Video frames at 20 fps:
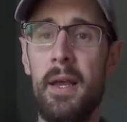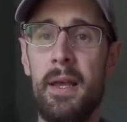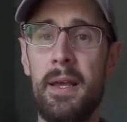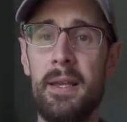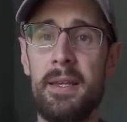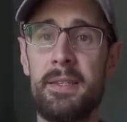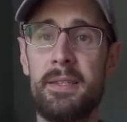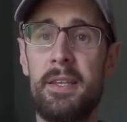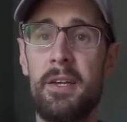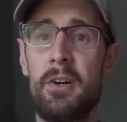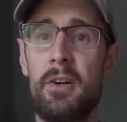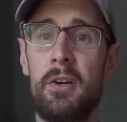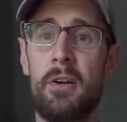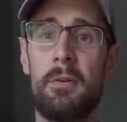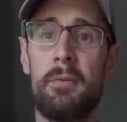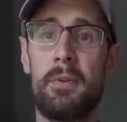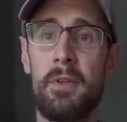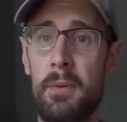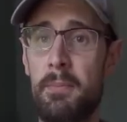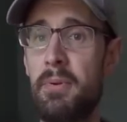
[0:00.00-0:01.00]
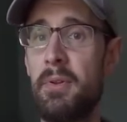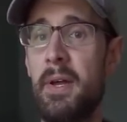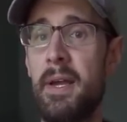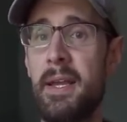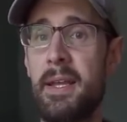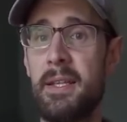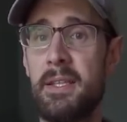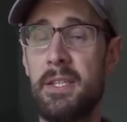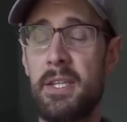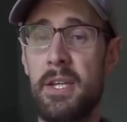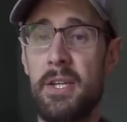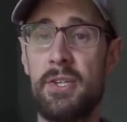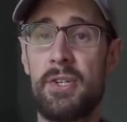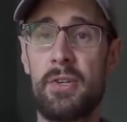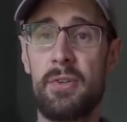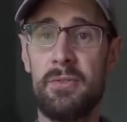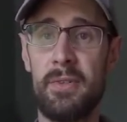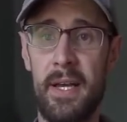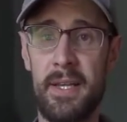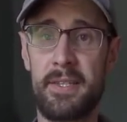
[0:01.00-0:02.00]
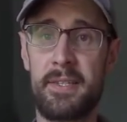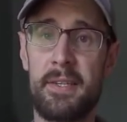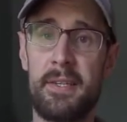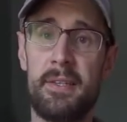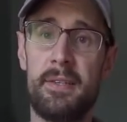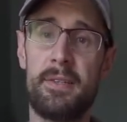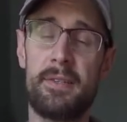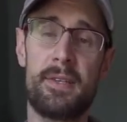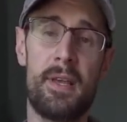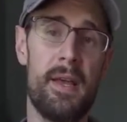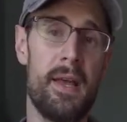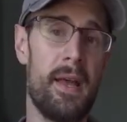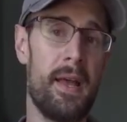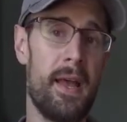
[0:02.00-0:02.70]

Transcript: is they're playing teacher lessons